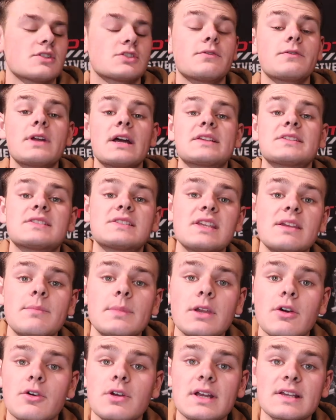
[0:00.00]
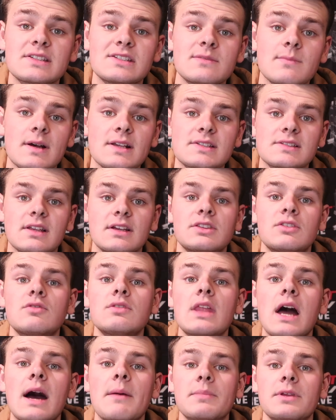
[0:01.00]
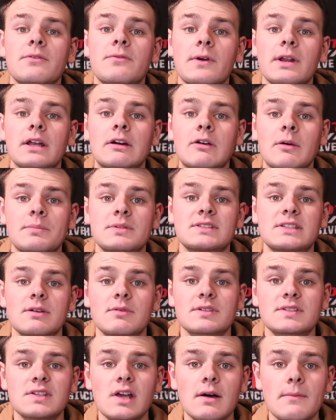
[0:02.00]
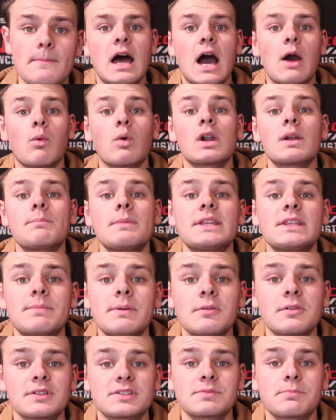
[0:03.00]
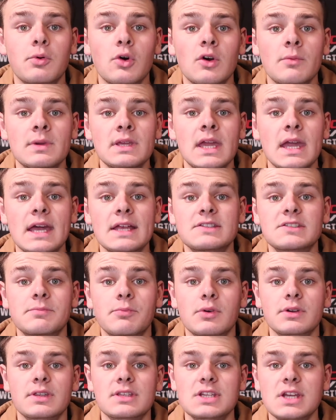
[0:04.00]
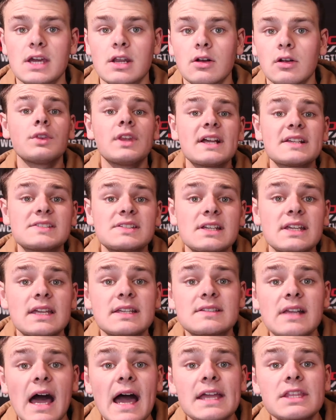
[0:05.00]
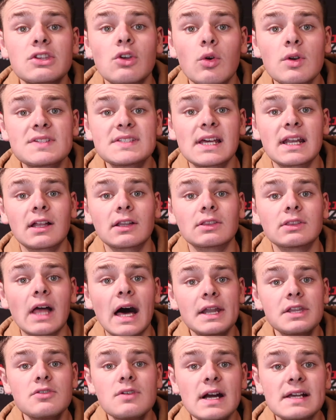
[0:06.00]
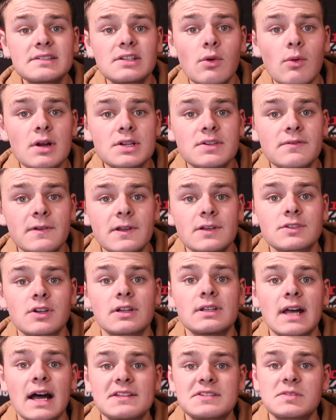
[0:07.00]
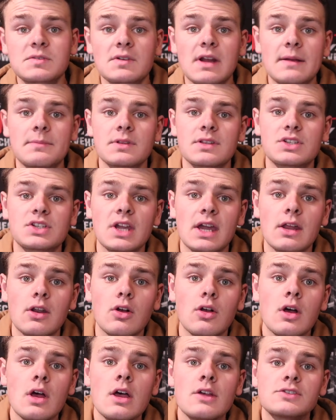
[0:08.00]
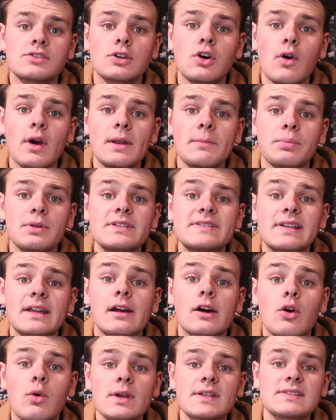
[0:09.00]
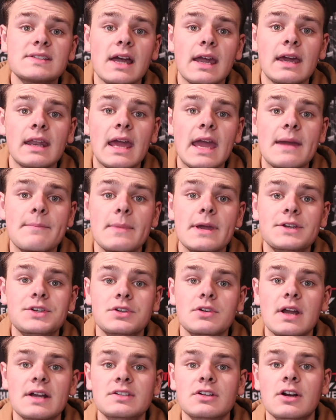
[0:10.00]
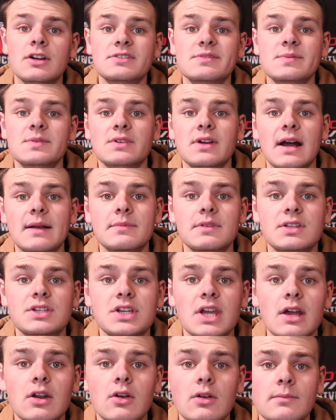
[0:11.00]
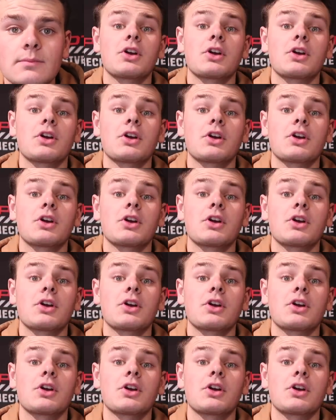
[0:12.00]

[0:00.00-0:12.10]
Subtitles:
So if you guys see me or you guys see my sled, do not be afraid to come up and say what's up. I want to meet the people that support me and support the channel. One last thing is I noticed that a lot of you guys that watch the videos are not subscribed to the channel, so go ahead and please take a quick second and make sure you guys are subscribed to the channel.